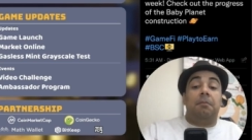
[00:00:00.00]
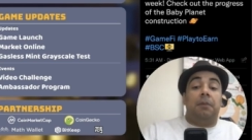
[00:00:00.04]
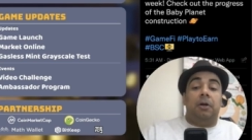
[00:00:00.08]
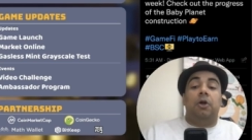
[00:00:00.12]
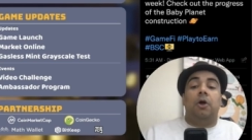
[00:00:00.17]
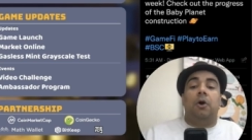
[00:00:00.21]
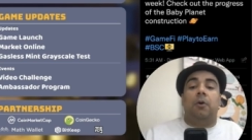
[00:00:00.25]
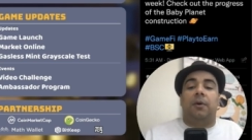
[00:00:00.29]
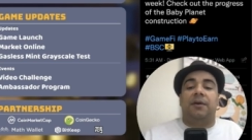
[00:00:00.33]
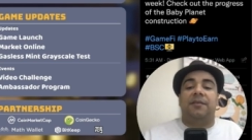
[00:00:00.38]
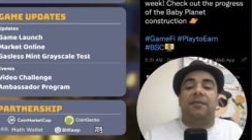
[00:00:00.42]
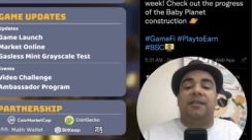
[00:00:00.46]

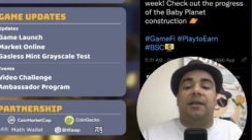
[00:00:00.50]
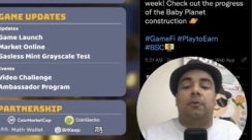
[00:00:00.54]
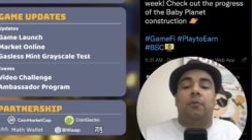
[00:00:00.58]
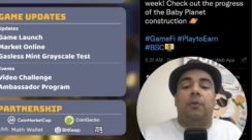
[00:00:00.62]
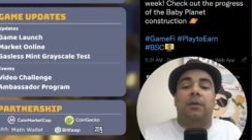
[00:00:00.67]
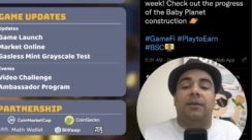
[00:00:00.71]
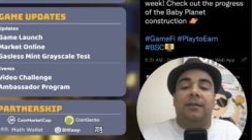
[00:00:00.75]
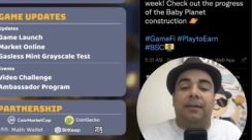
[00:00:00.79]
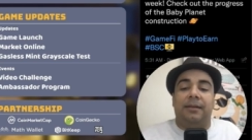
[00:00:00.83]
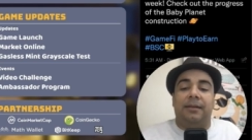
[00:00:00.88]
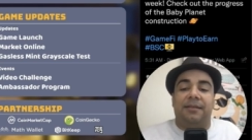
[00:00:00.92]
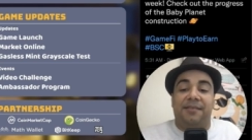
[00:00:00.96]
lower than
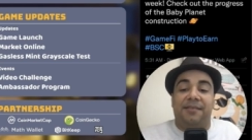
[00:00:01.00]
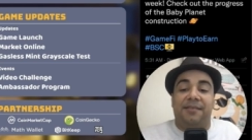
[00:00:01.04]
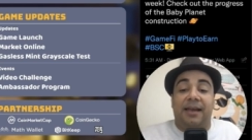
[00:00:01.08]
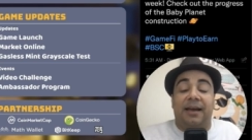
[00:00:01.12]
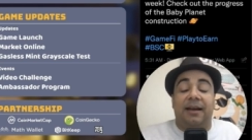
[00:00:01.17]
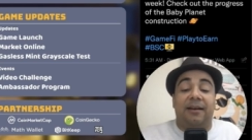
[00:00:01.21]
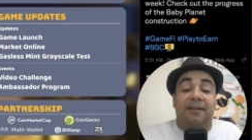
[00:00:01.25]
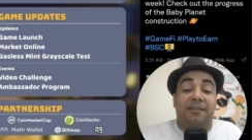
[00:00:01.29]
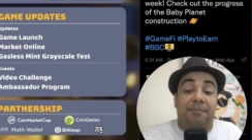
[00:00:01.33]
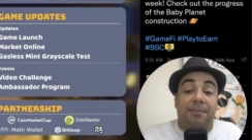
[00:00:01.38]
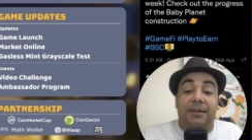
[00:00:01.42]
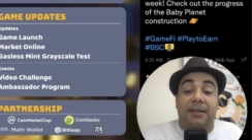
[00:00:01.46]
what they
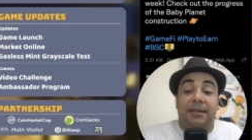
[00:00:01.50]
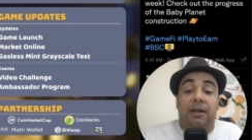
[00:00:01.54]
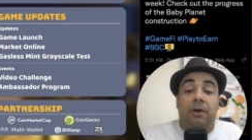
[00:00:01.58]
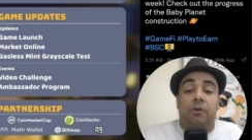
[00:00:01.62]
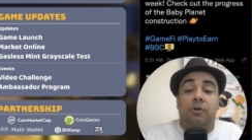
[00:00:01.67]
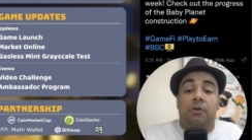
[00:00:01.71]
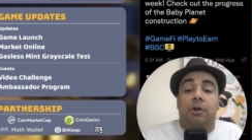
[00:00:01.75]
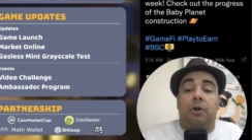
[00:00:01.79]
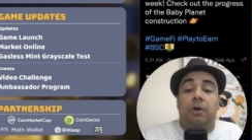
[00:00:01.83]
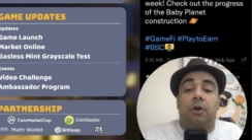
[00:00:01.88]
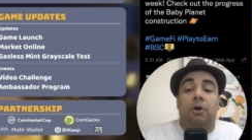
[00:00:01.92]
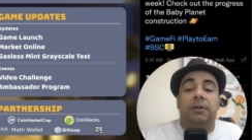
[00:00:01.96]
are expecting
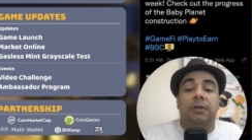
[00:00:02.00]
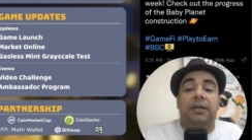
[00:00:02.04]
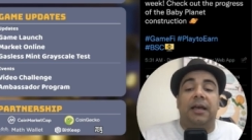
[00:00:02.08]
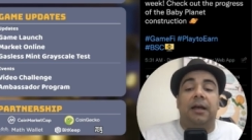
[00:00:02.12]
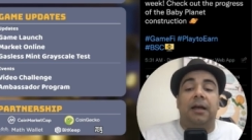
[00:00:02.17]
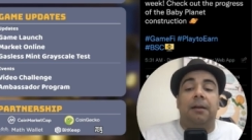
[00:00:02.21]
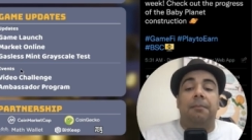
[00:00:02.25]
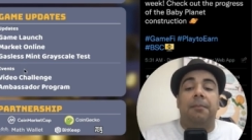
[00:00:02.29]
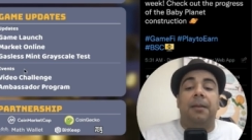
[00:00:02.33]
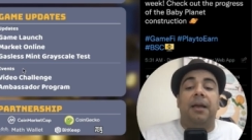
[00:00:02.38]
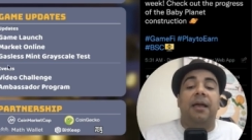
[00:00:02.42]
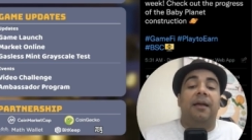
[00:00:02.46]
in the long
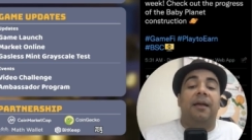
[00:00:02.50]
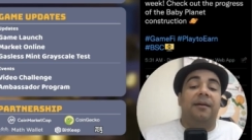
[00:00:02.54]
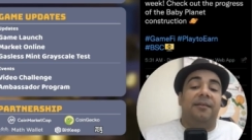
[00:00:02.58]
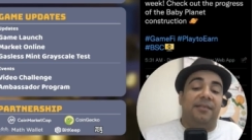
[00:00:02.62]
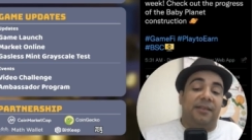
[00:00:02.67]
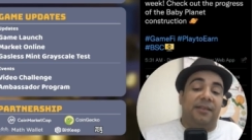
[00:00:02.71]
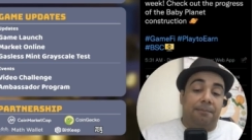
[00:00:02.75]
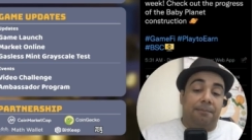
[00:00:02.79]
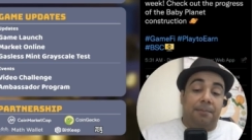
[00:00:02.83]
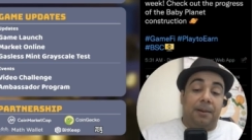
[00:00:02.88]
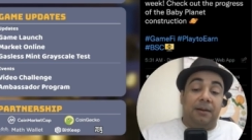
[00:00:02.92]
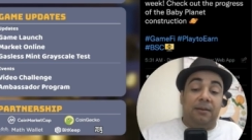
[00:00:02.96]
term.
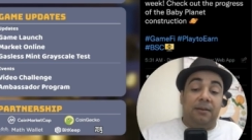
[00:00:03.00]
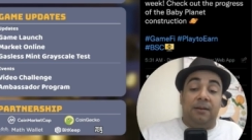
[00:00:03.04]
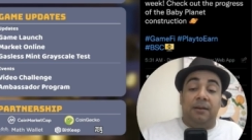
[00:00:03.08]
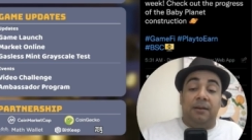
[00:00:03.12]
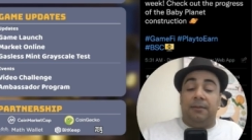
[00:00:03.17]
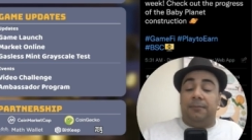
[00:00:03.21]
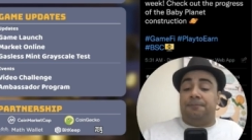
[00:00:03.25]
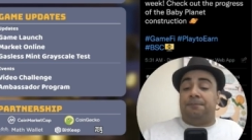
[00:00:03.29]
They bought